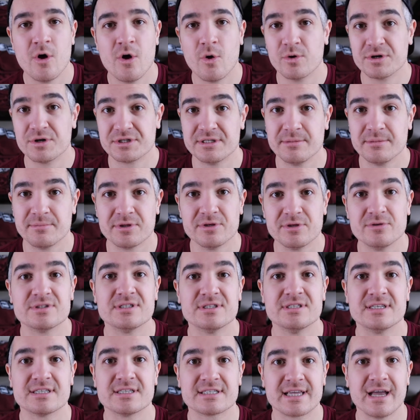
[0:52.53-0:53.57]
or simply use
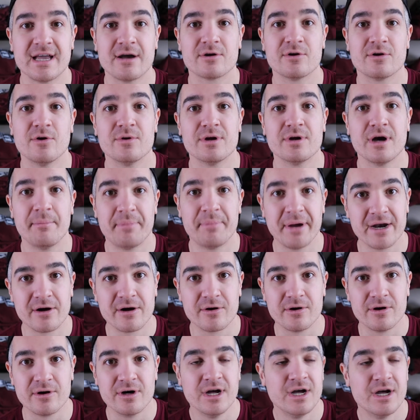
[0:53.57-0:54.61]
the discount code
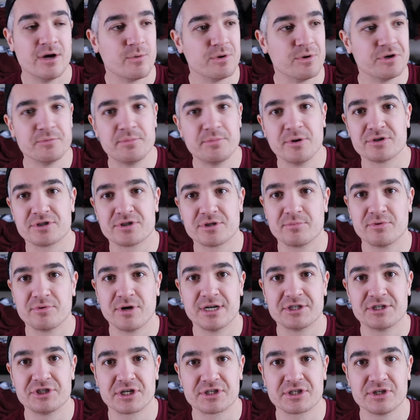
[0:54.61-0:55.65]
apparel when you post a
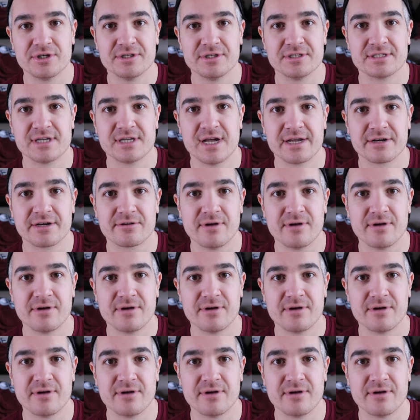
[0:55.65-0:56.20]
project on Design